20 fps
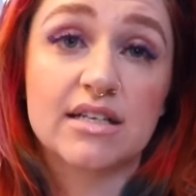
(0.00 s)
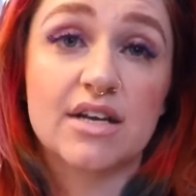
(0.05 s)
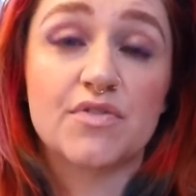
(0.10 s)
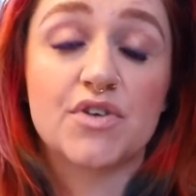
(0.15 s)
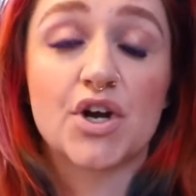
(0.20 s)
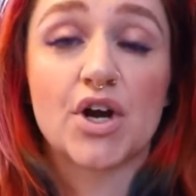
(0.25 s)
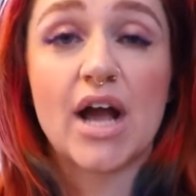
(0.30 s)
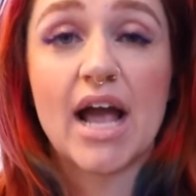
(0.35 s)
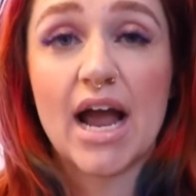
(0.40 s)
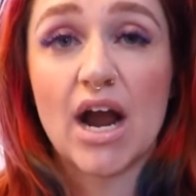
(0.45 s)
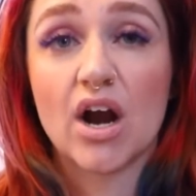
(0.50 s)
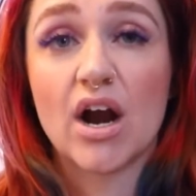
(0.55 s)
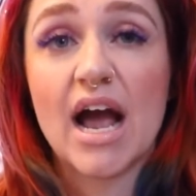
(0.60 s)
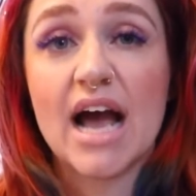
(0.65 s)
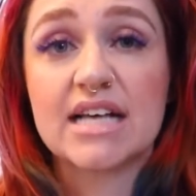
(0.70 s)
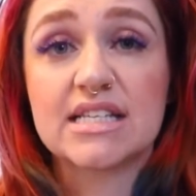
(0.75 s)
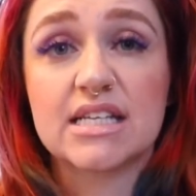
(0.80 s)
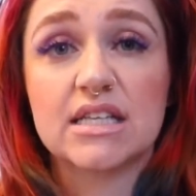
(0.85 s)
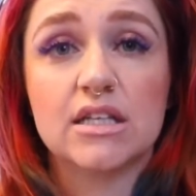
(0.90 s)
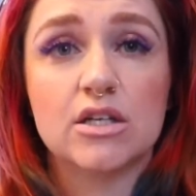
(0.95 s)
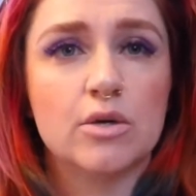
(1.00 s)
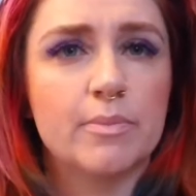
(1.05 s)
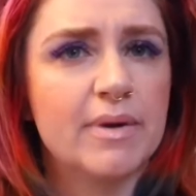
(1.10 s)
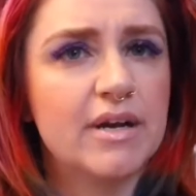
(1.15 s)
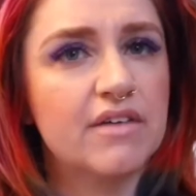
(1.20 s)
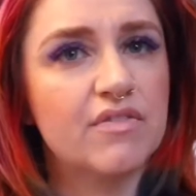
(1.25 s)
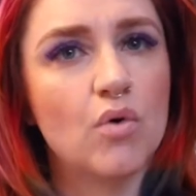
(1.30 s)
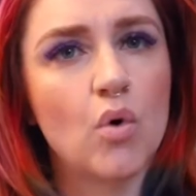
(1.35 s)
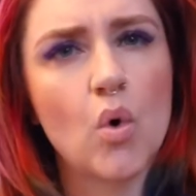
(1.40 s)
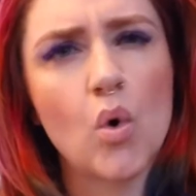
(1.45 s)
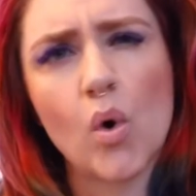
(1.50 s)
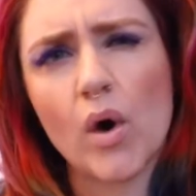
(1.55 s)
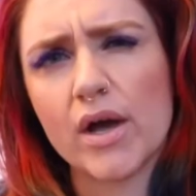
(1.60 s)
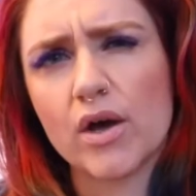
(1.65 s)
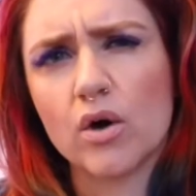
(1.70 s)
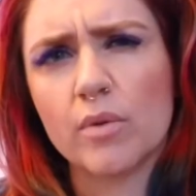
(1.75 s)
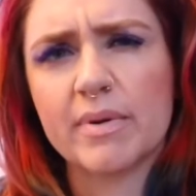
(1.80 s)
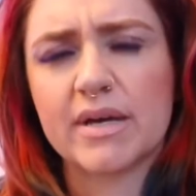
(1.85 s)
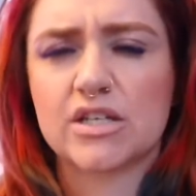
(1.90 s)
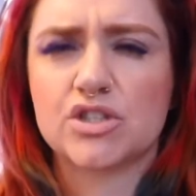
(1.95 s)
If your hair has a little bit of
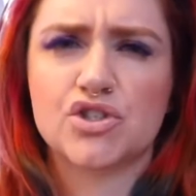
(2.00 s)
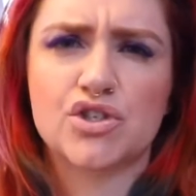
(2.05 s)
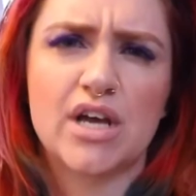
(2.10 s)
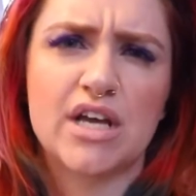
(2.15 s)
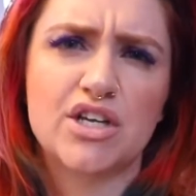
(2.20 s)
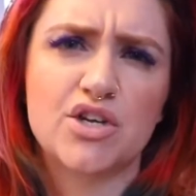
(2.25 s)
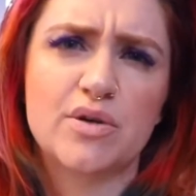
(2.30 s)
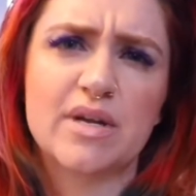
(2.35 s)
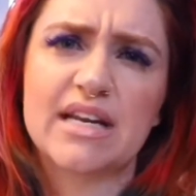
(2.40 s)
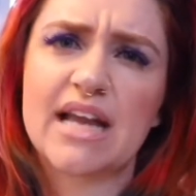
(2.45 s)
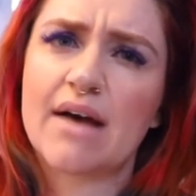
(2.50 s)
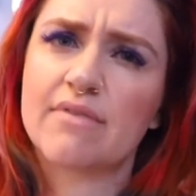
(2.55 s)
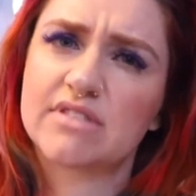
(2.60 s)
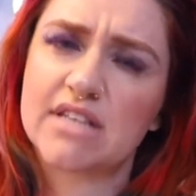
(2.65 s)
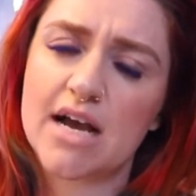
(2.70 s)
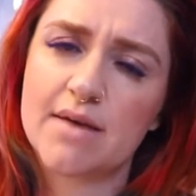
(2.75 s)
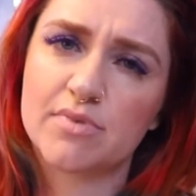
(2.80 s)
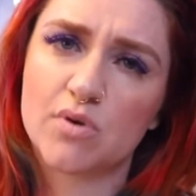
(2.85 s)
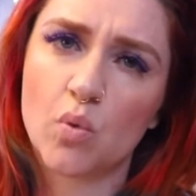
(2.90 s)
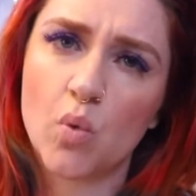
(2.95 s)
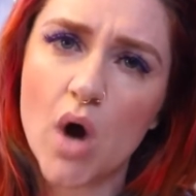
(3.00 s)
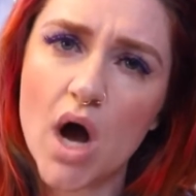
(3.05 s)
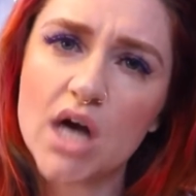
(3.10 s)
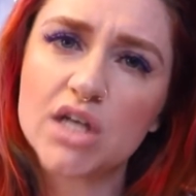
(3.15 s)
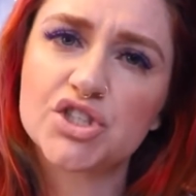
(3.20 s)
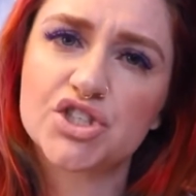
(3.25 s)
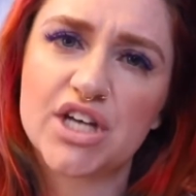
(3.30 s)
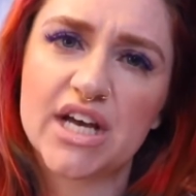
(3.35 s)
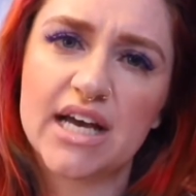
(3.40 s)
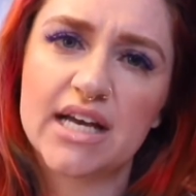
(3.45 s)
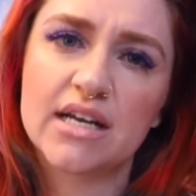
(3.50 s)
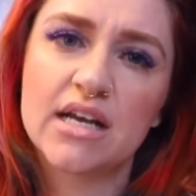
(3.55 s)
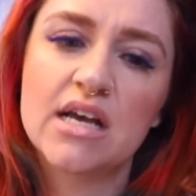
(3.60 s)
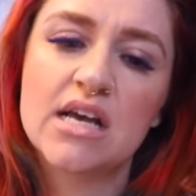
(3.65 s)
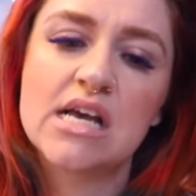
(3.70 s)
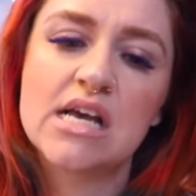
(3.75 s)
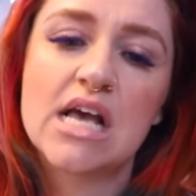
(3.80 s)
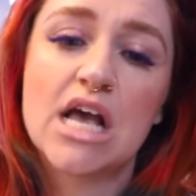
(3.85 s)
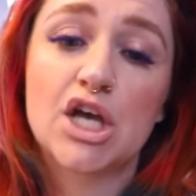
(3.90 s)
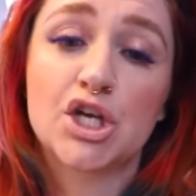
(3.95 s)
oil and you didn't have time to wash it,
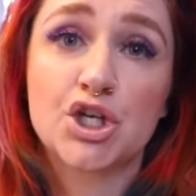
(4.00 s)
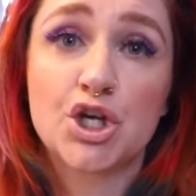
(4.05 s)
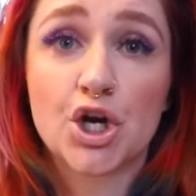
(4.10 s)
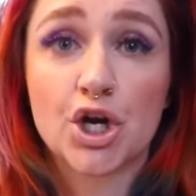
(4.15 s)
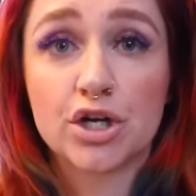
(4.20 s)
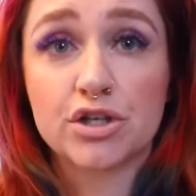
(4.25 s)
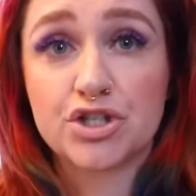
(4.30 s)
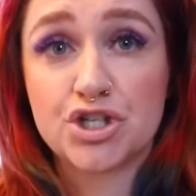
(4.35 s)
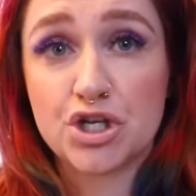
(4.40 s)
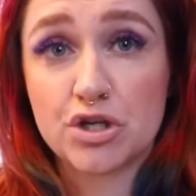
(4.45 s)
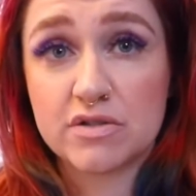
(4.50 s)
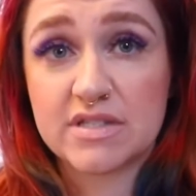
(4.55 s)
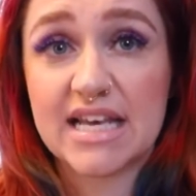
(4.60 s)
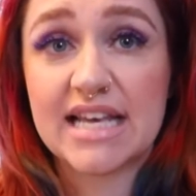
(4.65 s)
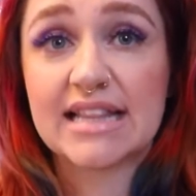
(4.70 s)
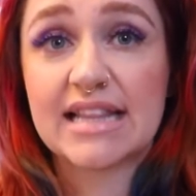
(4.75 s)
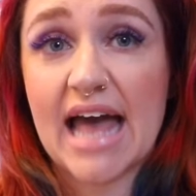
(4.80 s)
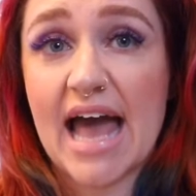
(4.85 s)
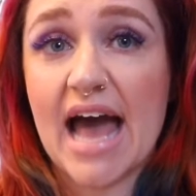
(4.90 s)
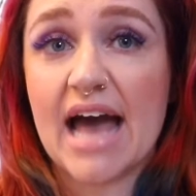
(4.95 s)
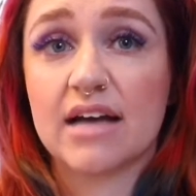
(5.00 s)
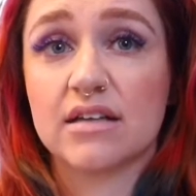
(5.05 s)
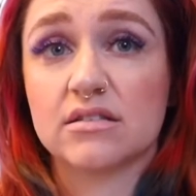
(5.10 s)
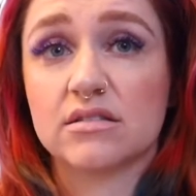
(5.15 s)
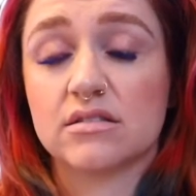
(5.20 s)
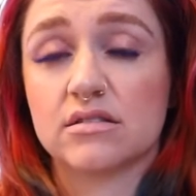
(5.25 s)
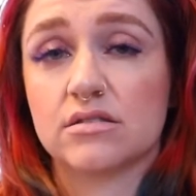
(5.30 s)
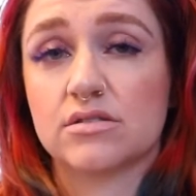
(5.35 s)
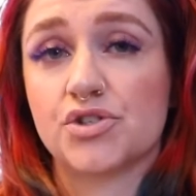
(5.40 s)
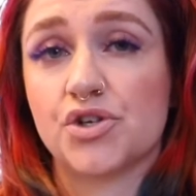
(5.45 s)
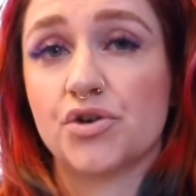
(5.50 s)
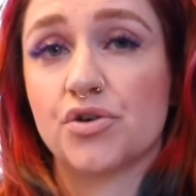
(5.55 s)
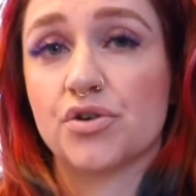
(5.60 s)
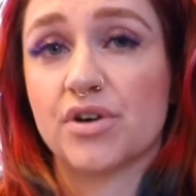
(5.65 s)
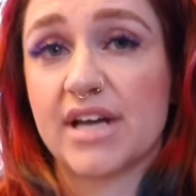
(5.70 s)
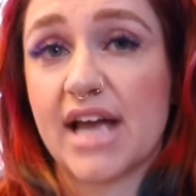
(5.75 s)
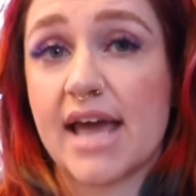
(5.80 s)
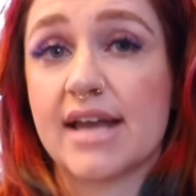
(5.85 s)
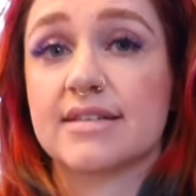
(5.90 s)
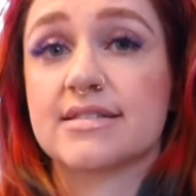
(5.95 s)
you're using that to
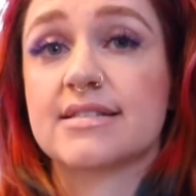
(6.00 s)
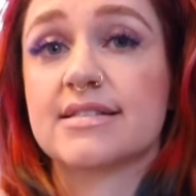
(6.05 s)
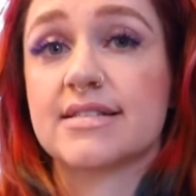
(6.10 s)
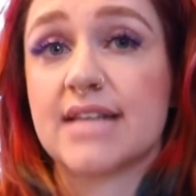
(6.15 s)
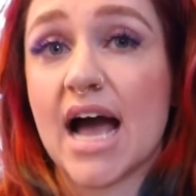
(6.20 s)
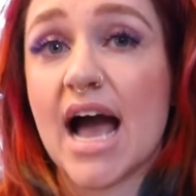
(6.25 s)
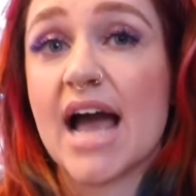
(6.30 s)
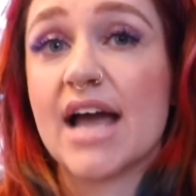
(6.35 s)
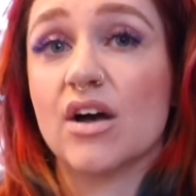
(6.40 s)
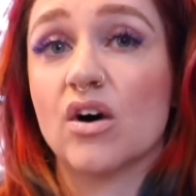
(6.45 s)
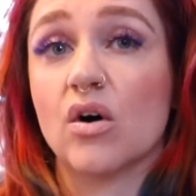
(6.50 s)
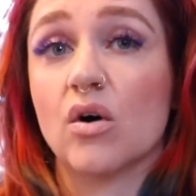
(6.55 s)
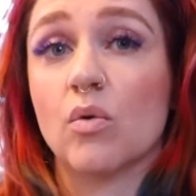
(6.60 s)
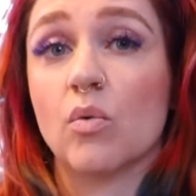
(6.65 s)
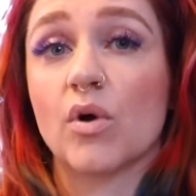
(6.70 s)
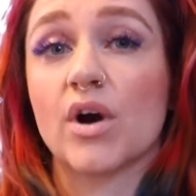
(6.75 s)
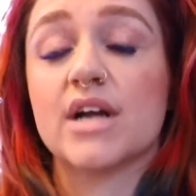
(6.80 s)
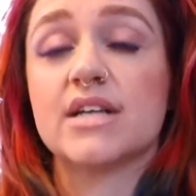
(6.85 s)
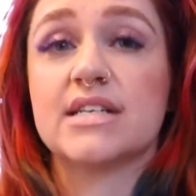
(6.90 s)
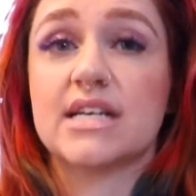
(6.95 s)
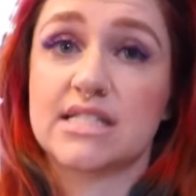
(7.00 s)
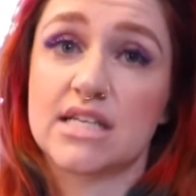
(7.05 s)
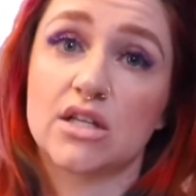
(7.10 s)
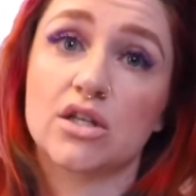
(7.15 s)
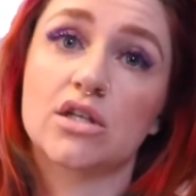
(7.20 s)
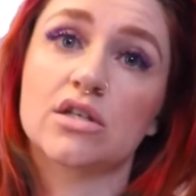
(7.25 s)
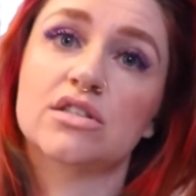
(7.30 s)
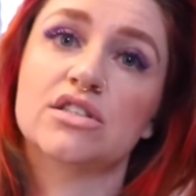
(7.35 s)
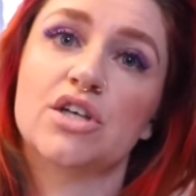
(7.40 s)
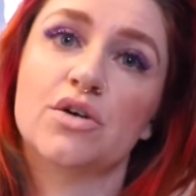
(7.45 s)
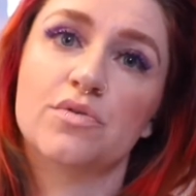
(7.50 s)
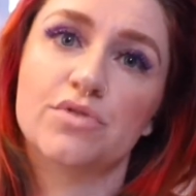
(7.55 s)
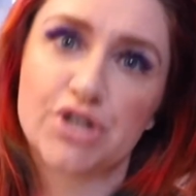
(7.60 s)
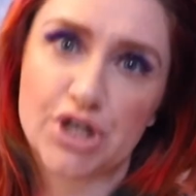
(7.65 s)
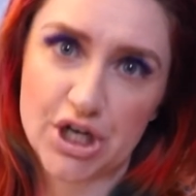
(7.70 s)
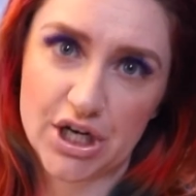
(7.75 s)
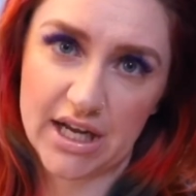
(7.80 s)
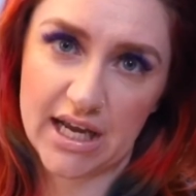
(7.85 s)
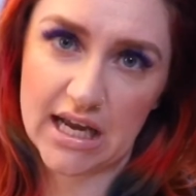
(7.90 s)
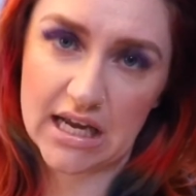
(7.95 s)
create a style where it doesn't look so
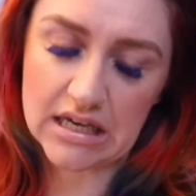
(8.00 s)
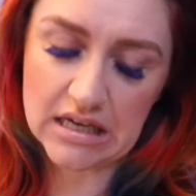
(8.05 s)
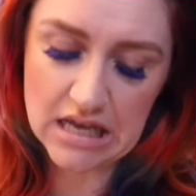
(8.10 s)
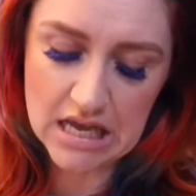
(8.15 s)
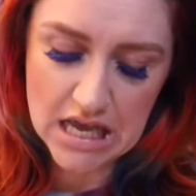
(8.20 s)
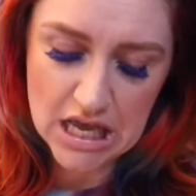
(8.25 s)
dirty.